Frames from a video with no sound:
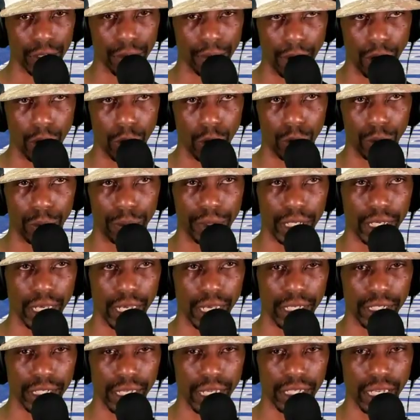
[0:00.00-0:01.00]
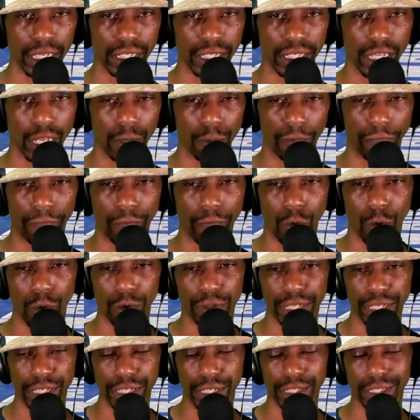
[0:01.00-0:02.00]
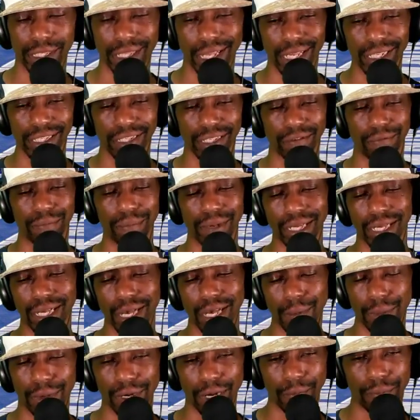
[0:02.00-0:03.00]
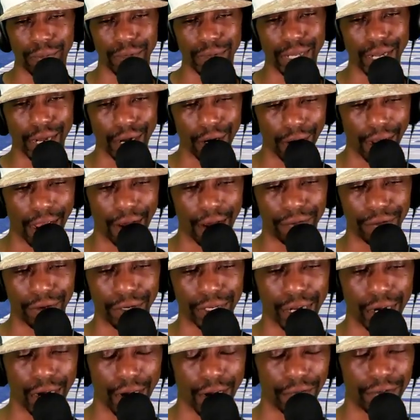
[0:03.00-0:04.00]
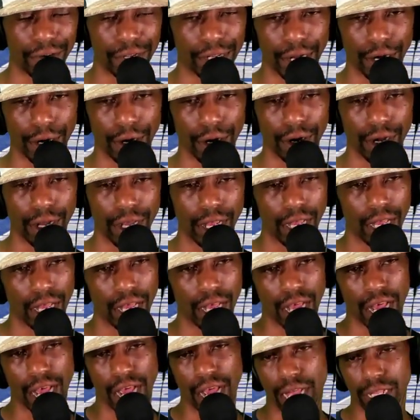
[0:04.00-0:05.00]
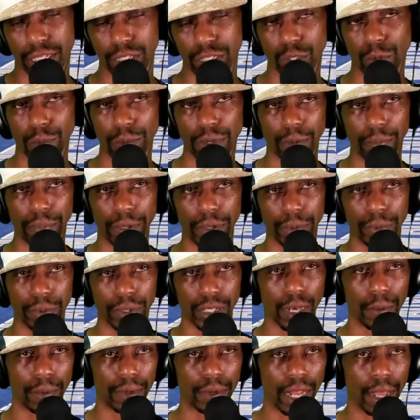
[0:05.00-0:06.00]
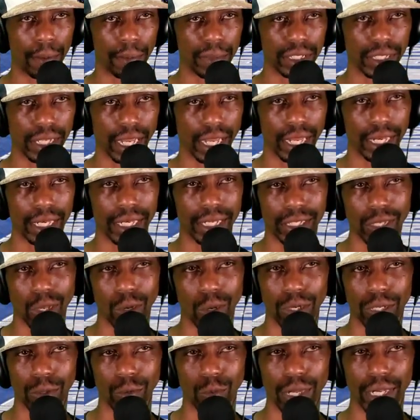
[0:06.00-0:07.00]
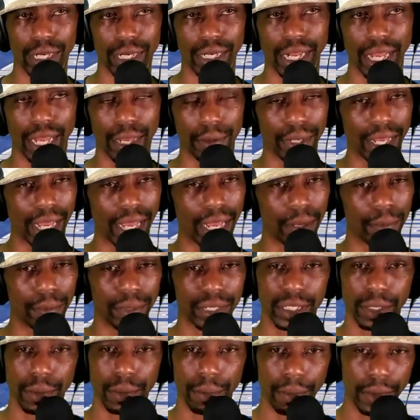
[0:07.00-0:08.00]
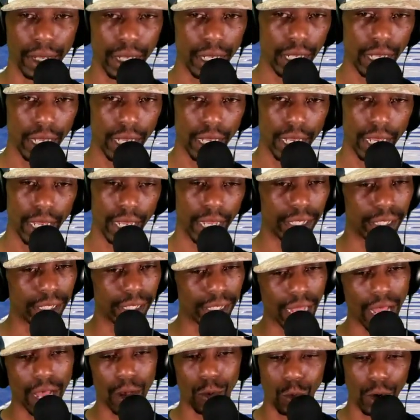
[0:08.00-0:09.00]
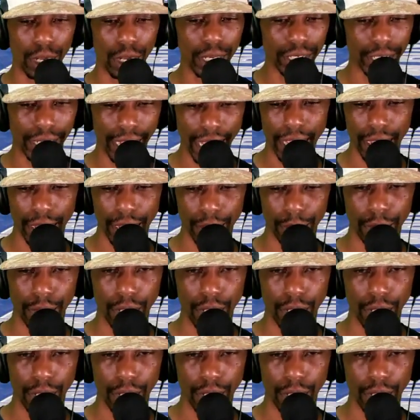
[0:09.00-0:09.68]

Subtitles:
mode because, as I said before, these things have been coming up year after year after year. I had so many people coming at me saying it's only one damn game, but to me, it's not one game.